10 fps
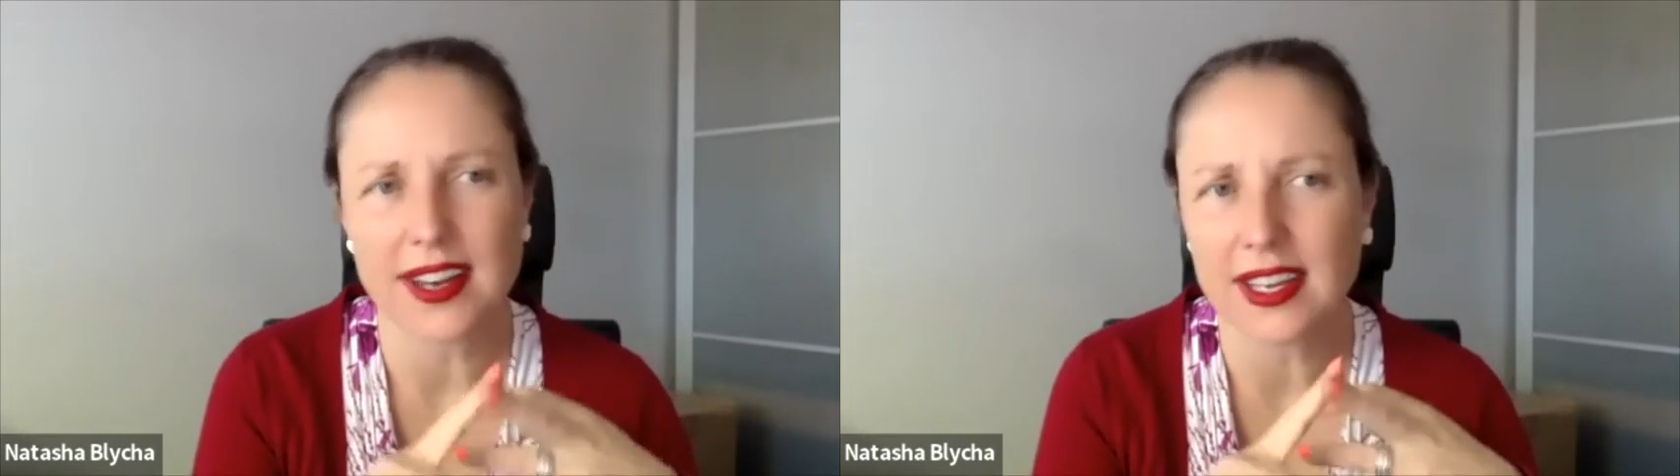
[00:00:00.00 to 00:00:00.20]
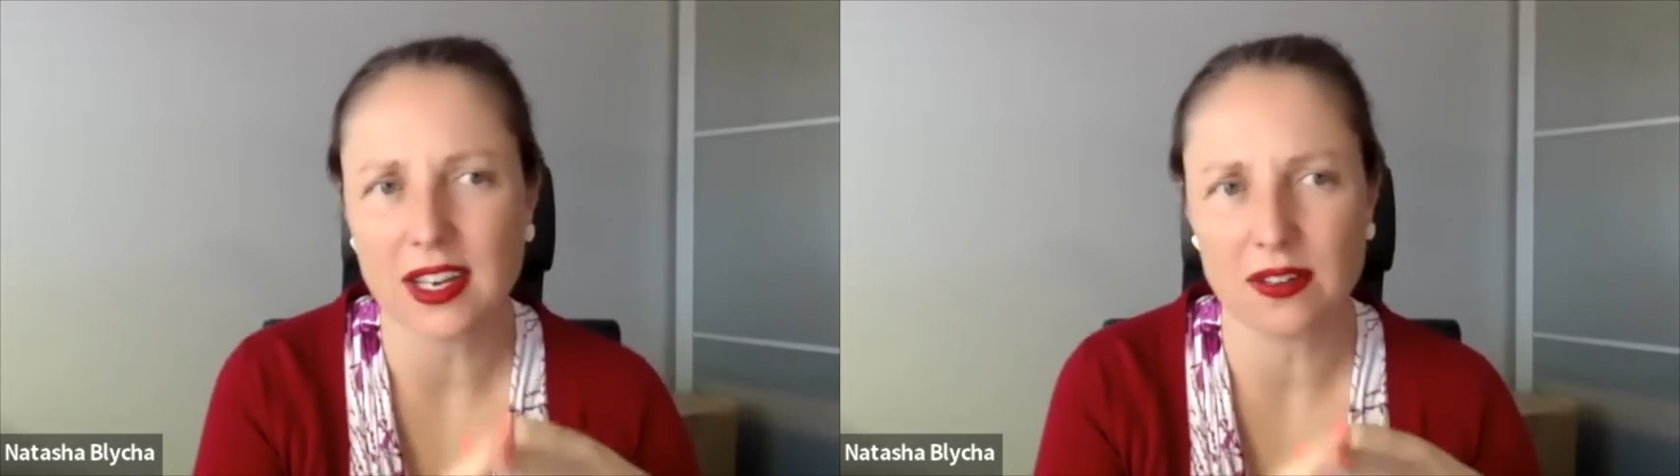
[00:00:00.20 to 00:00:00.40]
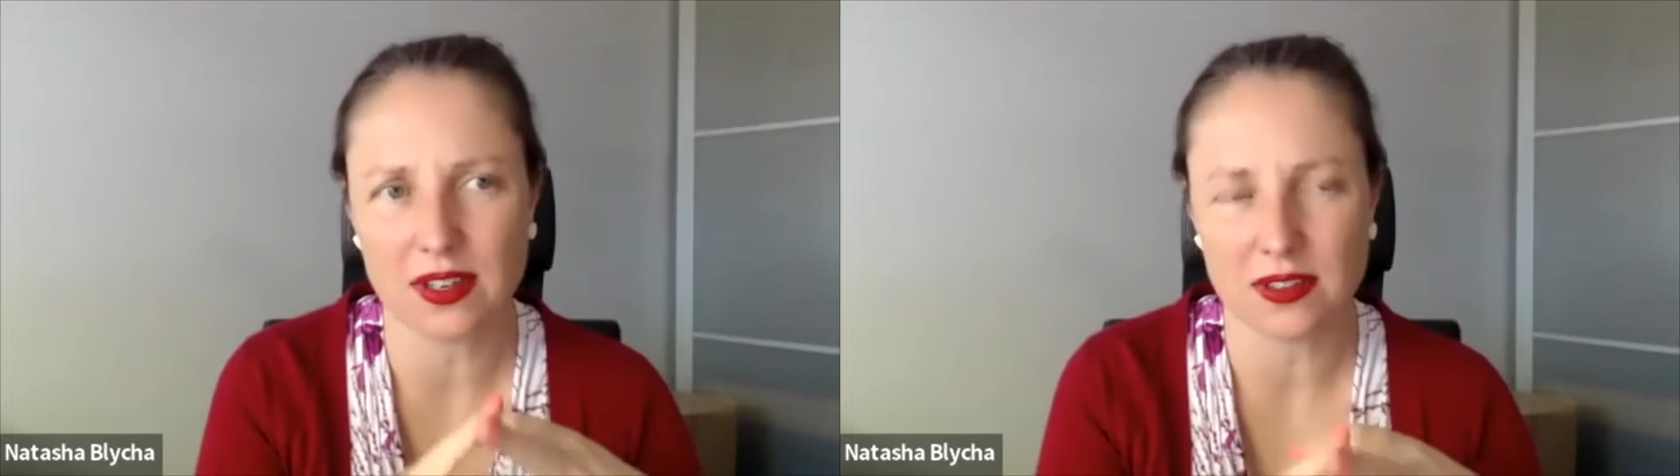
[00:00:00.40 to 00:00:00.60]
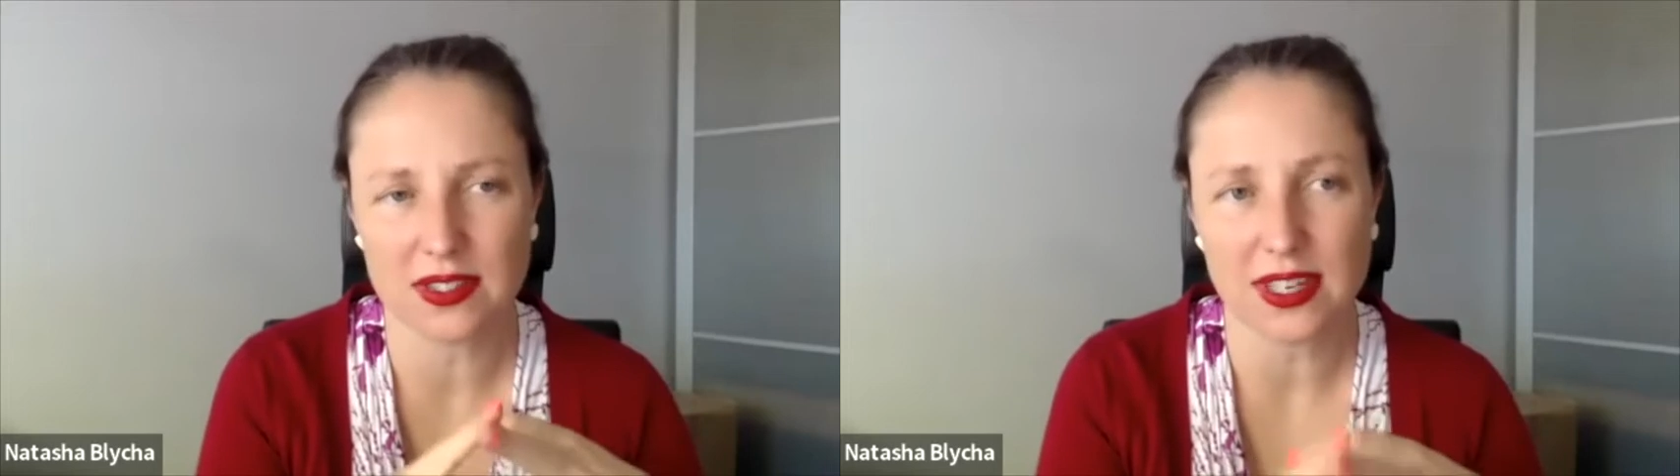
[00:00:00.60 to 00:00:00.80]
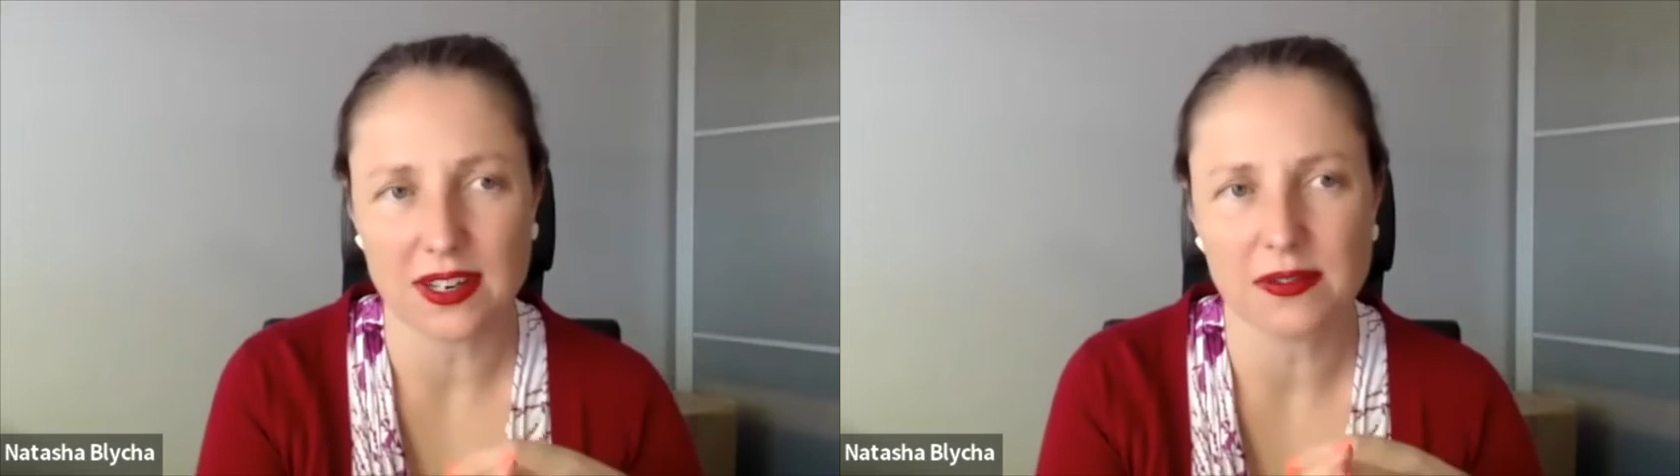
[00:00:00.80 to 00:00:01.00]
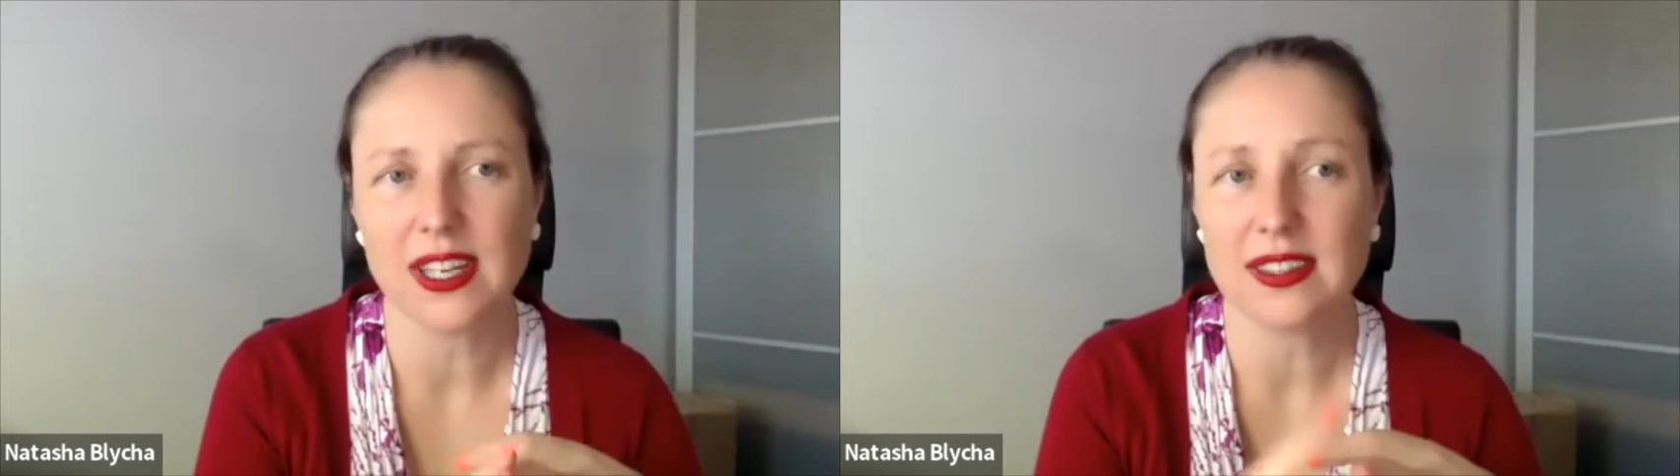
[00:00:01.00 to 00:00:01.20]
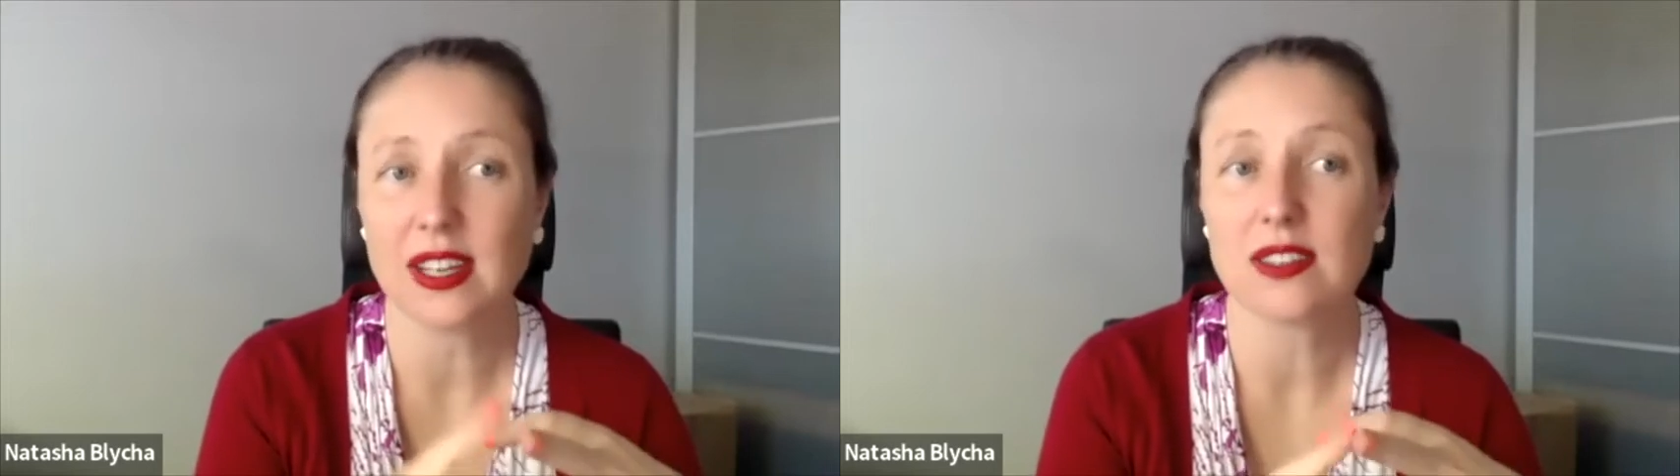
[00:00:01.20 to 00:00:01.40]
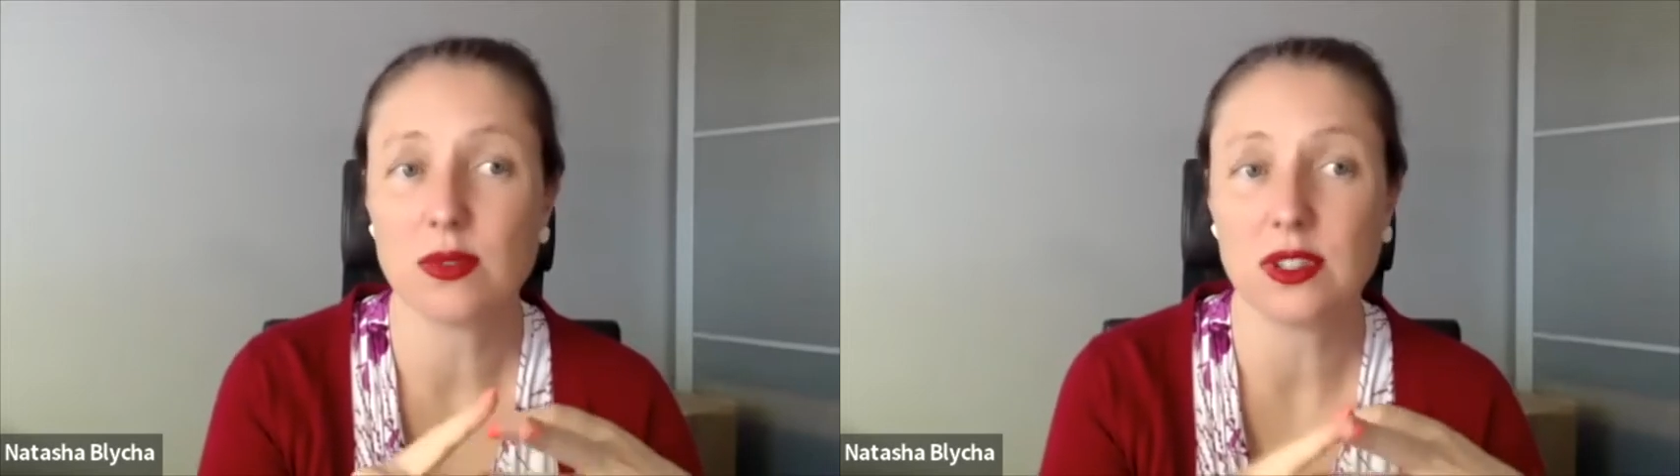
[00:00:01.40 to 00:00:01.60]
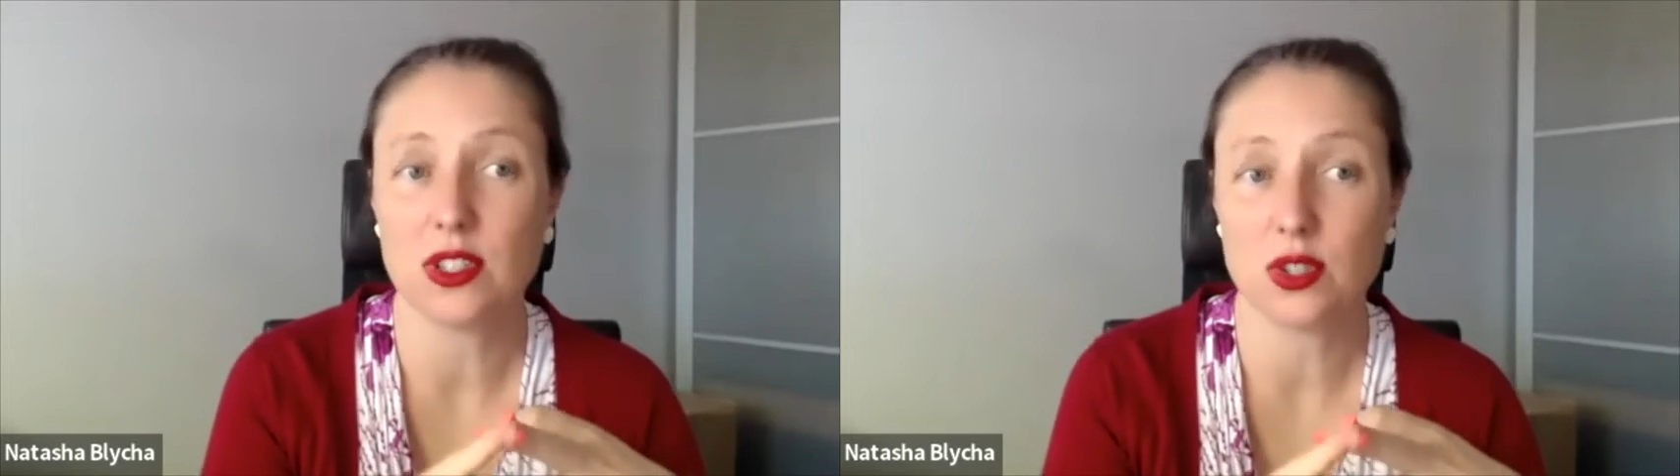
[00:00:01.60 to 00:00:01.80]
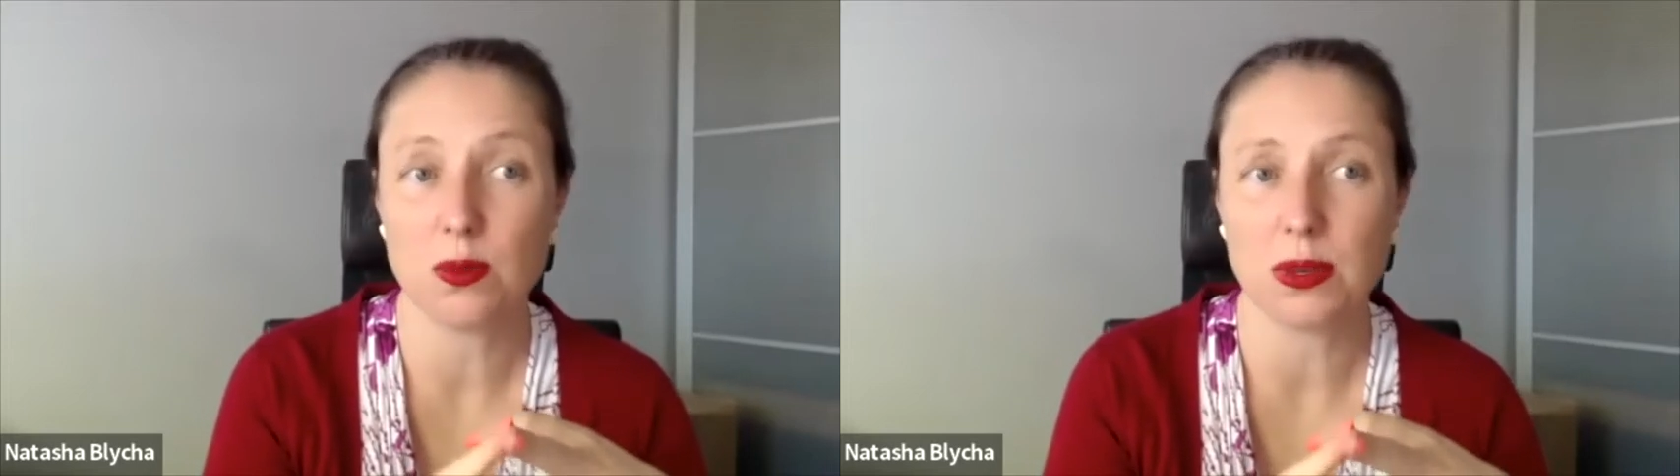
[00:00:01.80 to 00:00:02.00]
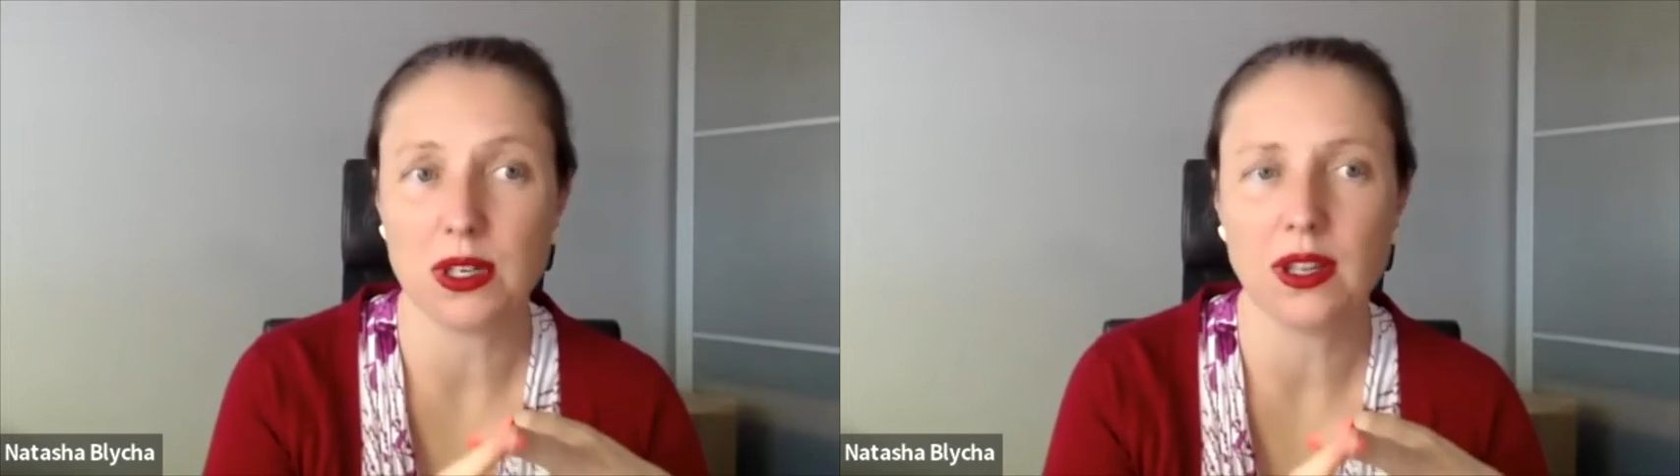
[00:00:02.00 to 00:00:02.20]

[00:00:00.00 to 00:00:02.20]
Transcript: innovative stuff, that's really stupid.